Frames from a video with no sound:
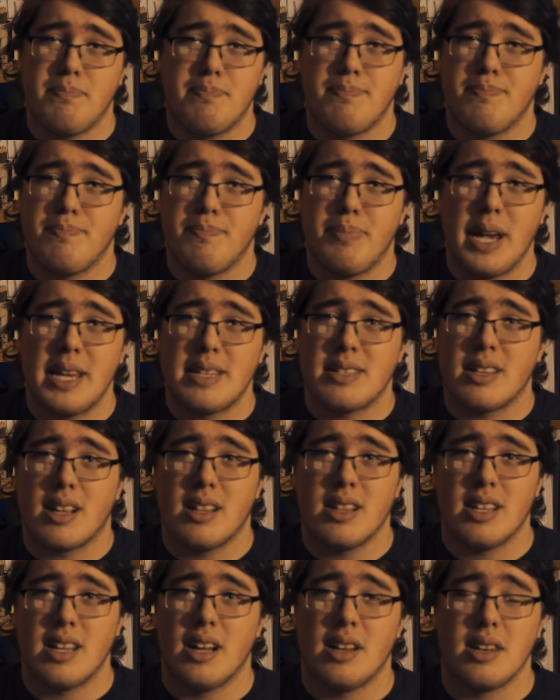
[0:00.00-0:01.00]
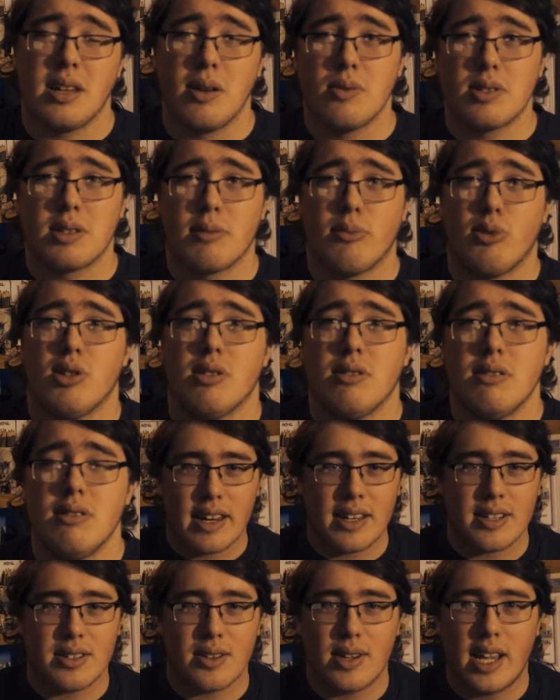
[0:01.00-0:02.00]
basically unusable.
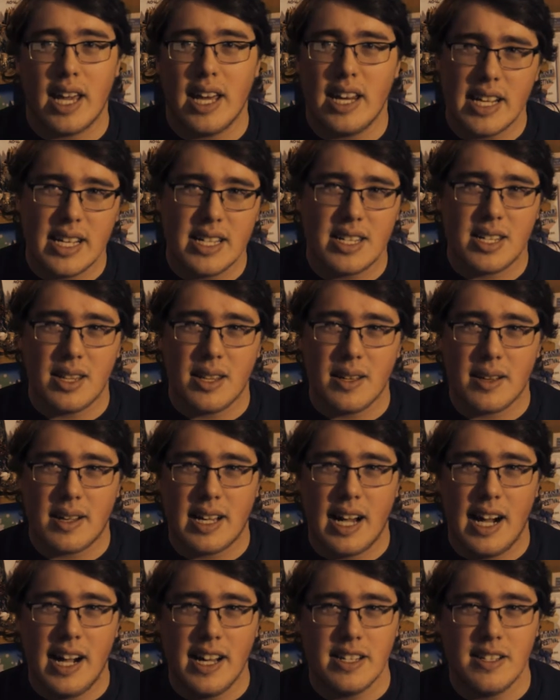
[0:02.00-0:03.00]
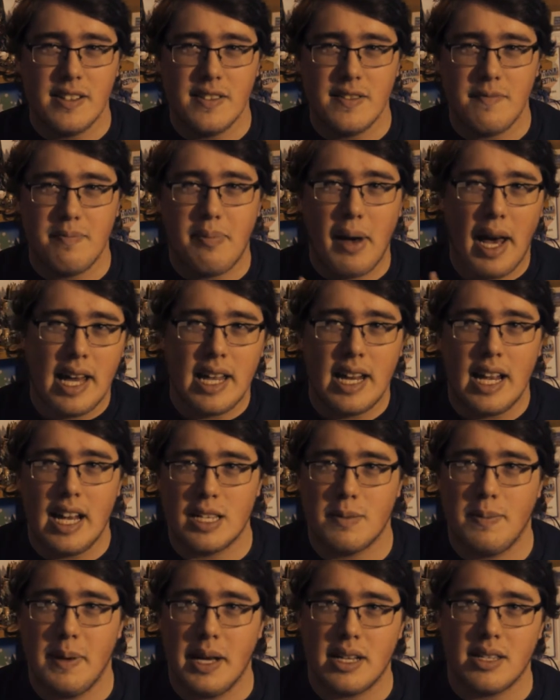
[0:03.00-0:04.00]
So getting into the kind of bad
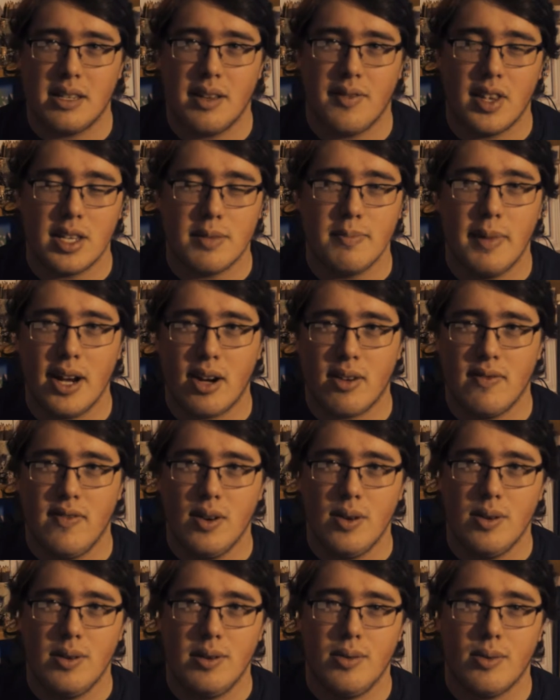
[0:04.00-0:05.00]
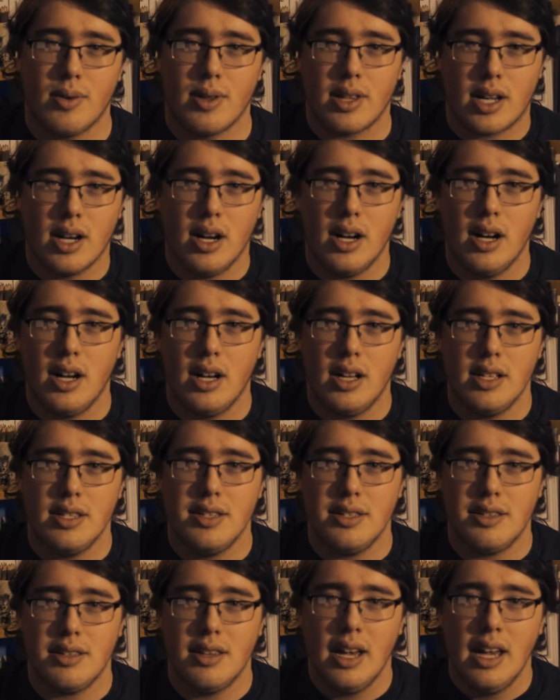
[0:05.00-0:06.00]
aspects of this microphone, or the
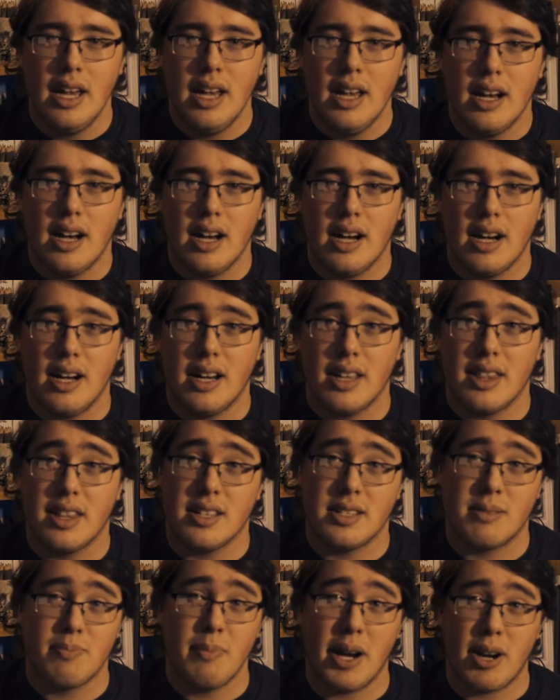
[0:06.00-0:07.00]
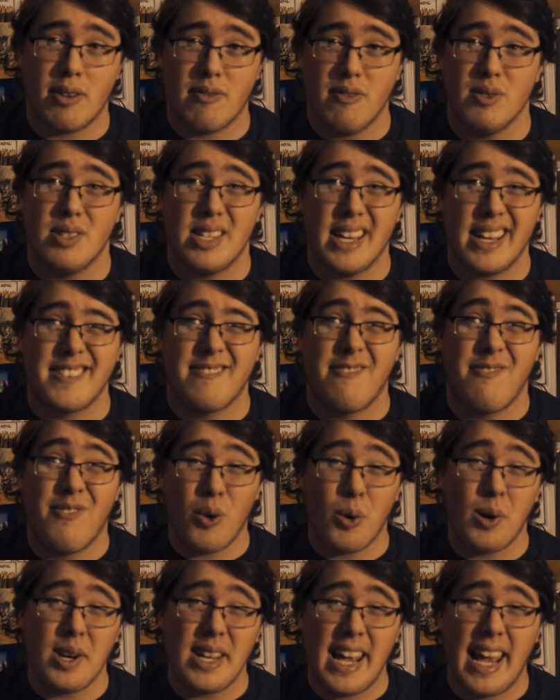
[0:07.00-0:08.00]
cons, this microphone takes
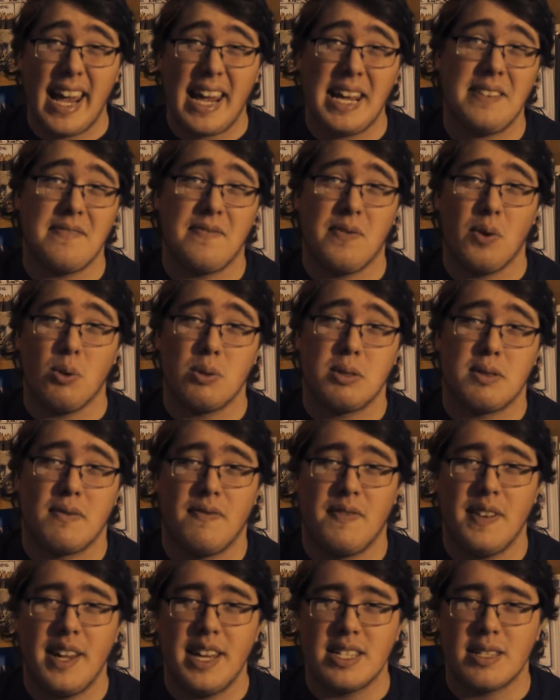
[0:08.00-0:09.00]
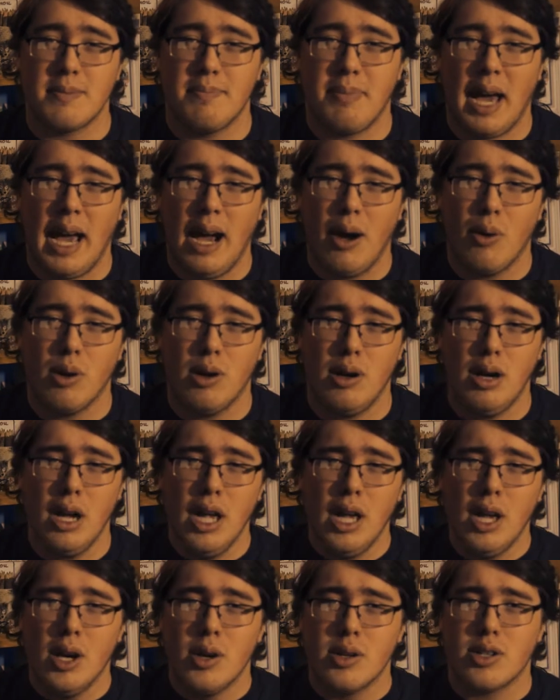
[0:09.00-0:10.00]
48 volts of phantom power, which